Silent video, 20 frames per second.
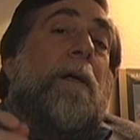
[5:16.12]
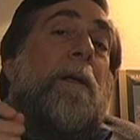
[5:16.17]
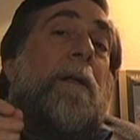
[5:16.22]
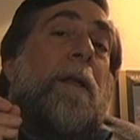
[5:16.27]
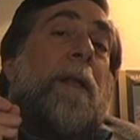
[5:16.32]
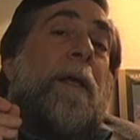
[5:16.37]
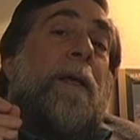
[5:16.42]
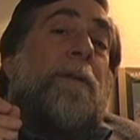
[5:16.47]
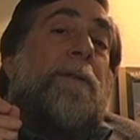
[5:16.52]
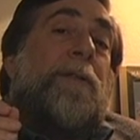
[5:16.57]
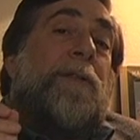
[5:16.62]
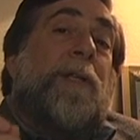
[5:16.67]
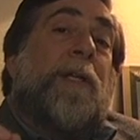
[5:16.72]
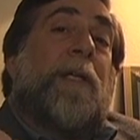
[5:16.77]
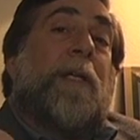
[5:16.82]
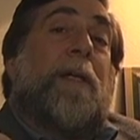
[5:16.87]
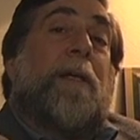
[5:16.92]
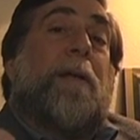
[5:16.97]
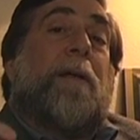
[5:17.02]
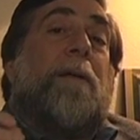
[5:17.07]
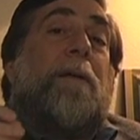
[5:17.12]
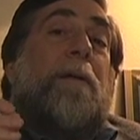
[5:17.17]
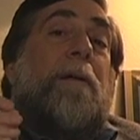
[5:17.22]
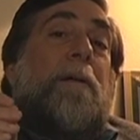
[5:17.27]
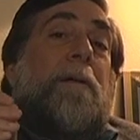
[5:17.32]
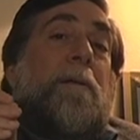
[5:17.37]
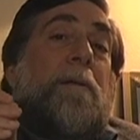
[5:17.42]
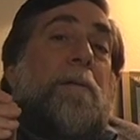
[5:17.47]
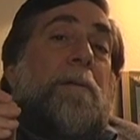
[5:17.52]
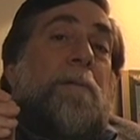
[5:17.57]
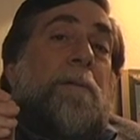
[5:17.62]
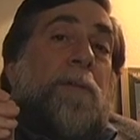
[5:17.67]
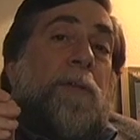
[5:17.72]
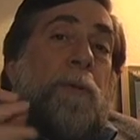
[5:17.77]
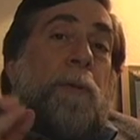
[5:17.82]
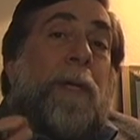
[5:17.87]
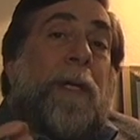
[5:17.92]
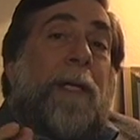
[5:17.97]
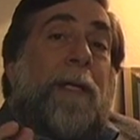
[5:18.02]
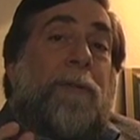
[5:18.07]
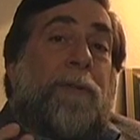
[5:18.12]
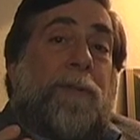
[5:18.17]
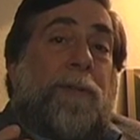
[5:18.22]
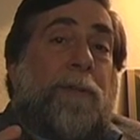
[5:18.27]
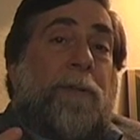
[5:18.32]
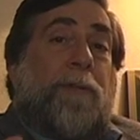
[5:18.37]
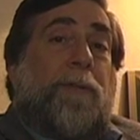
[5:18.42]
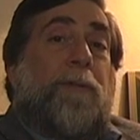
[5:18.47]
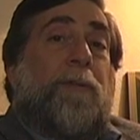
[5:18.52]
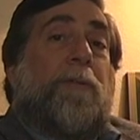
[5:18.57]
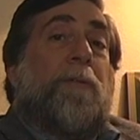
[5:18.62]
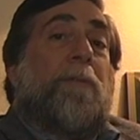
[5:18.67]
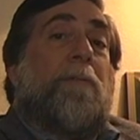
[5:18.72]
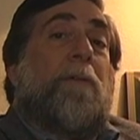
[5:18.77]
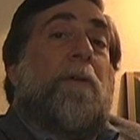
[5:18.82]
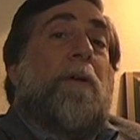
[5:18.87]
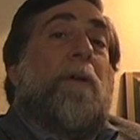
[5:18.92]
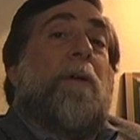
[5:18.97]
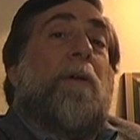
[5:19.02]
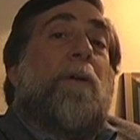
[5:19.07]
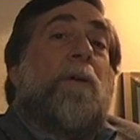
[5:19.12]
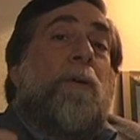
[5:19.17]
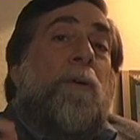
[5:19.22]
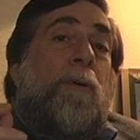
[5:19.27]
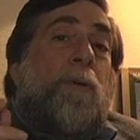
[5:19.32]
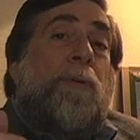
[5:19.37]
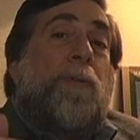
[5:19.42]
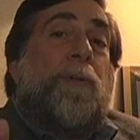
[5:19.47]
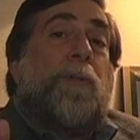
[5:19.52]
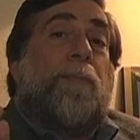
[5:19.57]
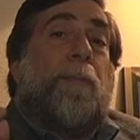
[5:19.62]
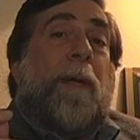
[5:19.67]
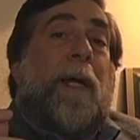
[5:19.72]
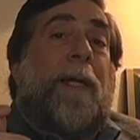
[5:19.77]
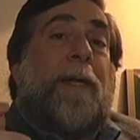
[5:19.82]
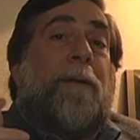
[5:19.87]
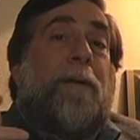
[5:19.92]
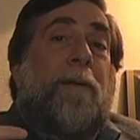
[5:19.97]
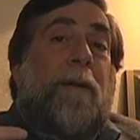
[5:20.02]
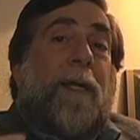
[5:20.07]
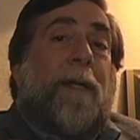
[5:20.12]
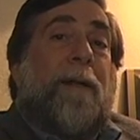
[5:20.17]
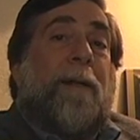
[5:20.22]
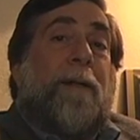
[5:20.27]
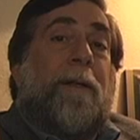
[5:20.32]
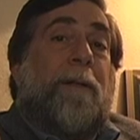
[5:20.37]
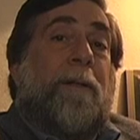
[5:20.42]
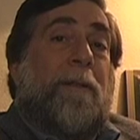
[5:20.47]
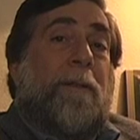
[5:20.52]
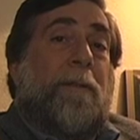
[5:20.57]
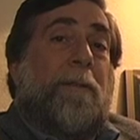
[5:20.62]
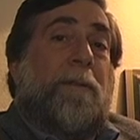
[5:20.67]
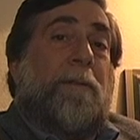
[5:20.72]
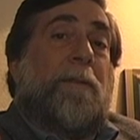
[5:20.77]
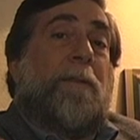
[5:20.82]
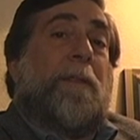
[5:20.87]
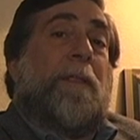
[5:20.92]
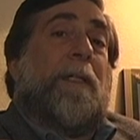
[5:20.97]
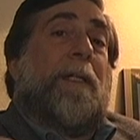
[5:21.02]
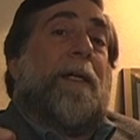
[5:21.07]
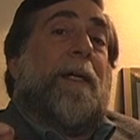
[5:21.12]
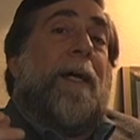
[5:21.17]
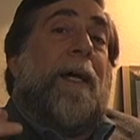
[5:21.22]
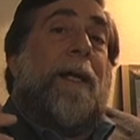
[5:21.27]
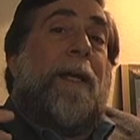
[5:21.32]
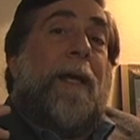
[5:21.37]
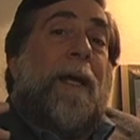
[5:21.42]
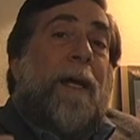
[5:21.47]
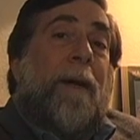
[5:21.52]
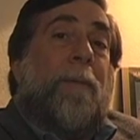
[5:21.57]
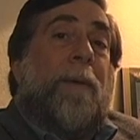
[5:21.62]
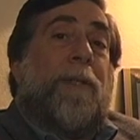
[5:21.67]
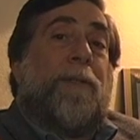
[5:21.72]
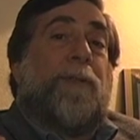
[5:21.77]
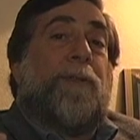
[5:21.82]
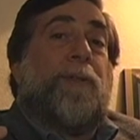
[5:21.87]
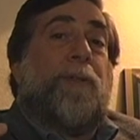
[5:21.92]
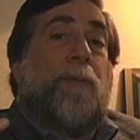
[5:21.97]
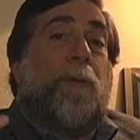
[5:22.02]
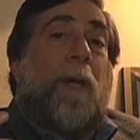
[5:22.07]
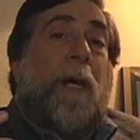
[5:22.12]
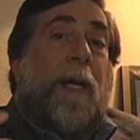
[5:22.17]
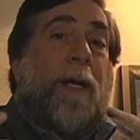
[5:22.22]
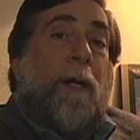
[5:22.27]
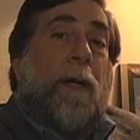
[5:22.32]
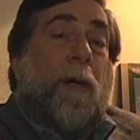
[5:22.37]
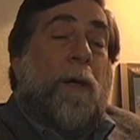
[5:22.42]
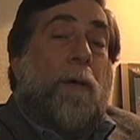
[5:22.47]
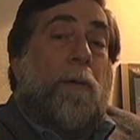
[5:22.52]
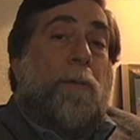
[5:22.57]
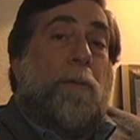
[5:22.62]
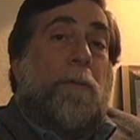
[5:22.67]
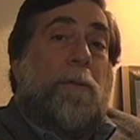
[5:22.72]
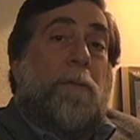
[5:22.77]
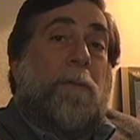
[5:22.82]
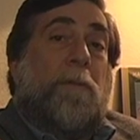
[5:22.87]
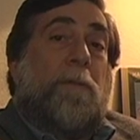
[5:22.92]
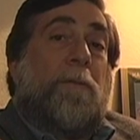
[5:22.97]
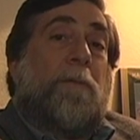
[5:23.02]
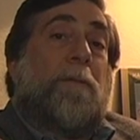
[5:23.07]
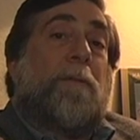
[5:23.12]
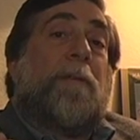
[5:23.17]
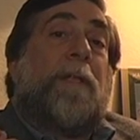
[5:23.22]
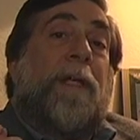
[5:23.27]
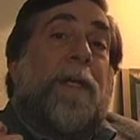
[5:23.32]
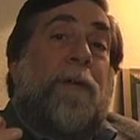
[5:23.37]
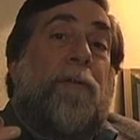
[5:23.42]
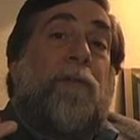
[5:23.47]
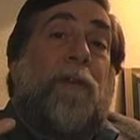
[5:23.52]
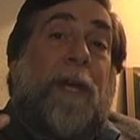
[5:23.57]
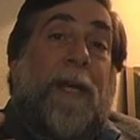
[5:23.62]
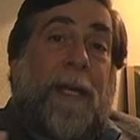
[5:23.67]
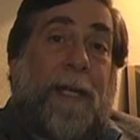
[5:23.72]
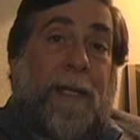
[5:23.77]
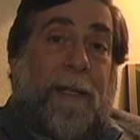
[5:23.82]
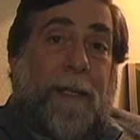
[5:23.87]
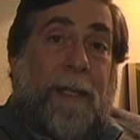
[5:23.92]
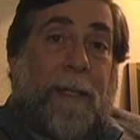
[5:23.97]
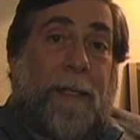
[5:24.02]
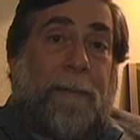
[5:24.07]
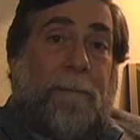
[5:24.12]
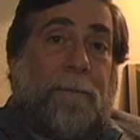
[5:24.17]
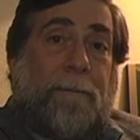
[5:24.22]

they seek two answers. Who's my creditor and how much do I owe, if anything?